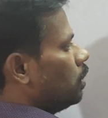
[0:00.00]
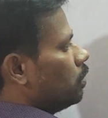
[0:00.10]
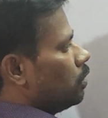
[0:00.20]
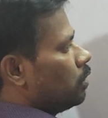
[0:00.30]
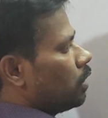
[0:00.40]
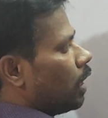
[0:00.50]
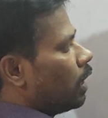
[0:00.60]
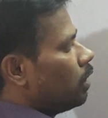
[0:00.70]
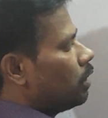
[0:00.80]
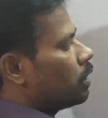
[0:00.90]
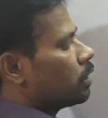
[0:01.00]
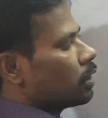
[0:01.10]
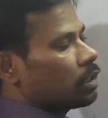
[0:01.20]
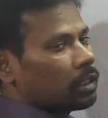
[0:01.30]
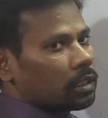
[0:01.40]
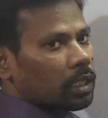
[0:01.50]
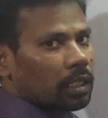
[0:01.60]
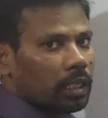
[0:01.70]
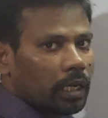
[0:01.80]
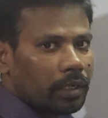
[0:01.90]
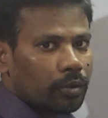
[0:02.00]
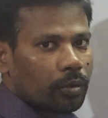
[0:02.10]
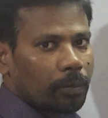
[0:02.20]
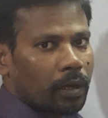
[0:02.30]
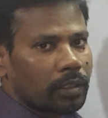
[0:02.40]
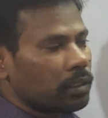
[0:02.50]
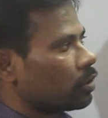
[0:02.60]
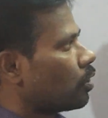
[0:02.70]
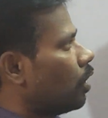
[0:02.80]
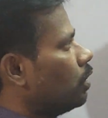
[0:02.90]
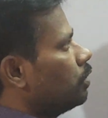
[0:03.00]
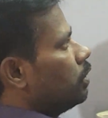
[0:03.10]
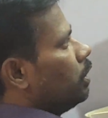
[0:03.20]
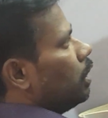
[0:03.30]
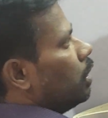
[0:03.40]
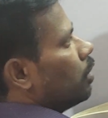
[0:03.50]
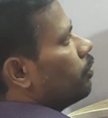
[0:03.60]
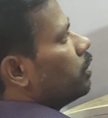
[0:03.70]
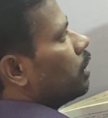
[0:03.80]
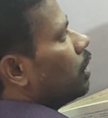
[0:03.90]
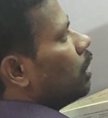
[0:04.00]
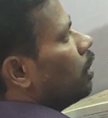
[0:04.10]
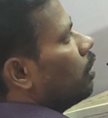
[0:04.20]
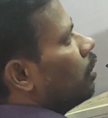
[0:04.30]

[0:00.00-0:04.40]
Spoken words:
This is the line intersecting the circle at 2 points is called secant of a circle.